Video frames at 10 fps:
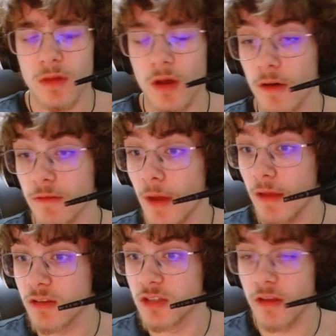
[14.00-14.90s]
of my
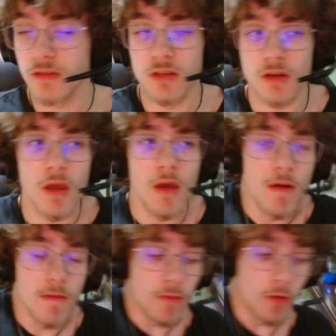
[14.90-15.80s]
suggestion
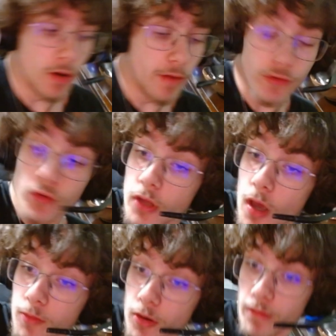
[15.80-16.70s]
for if you need to upgrade